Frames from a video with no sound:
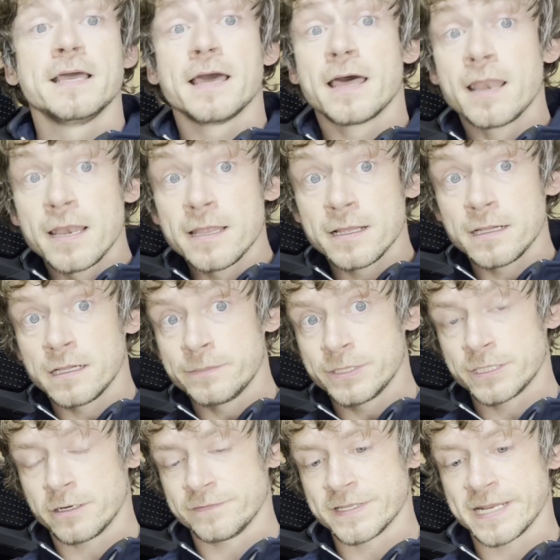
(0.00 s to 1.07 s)
a little bit
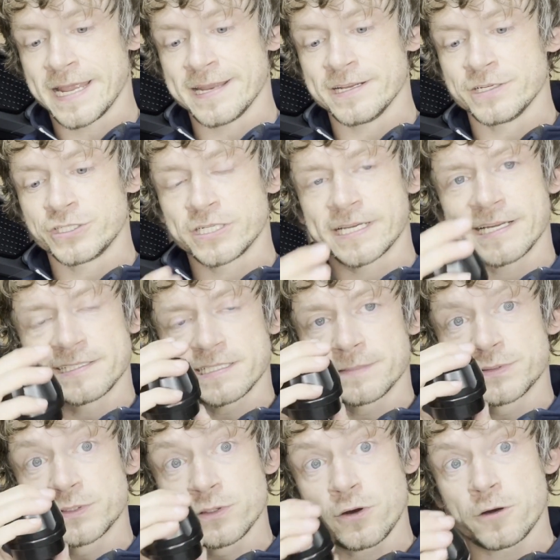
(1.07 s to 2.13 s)
of that energy gets
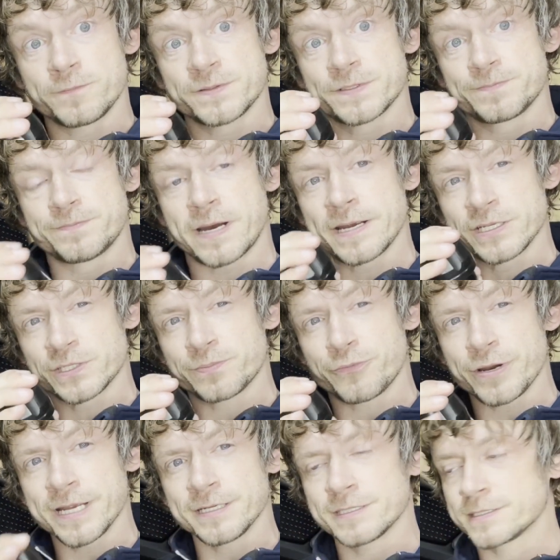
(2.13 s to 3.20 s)
absorbed by the
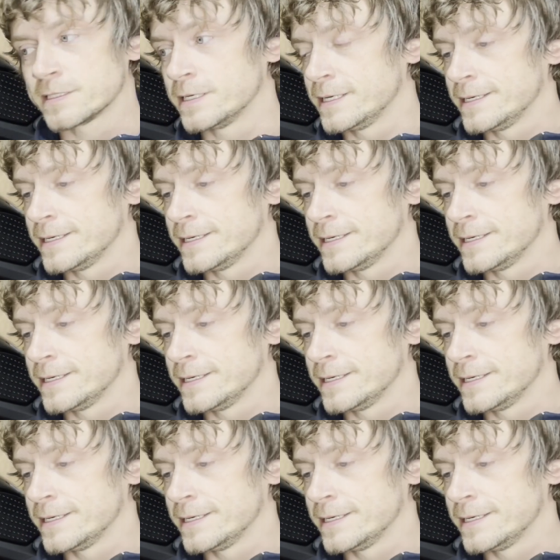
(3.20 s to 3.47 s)
springs,